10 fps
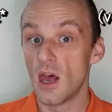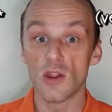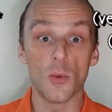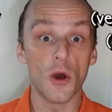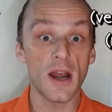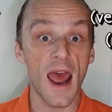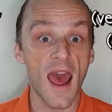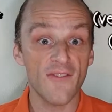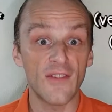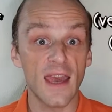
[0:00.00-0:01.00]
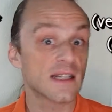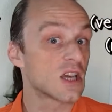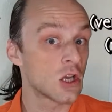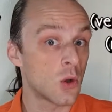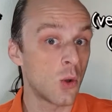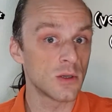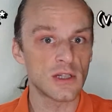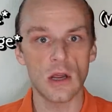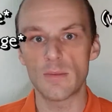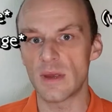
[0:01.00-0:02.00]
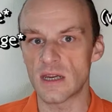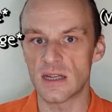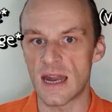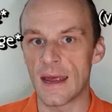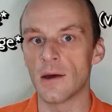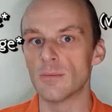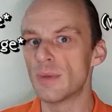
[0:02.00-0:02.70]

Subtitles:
The word affect can also be a noun,